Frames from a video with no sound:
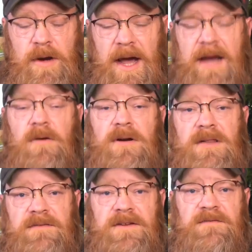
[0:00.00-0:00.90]
They were not
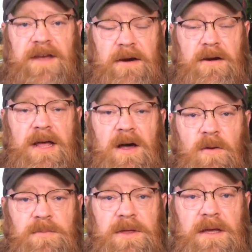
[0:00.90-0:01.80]
going to lift a finger to
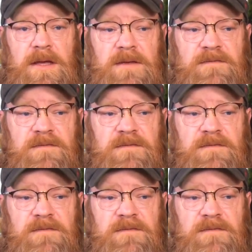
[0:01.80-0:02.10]
help the uh,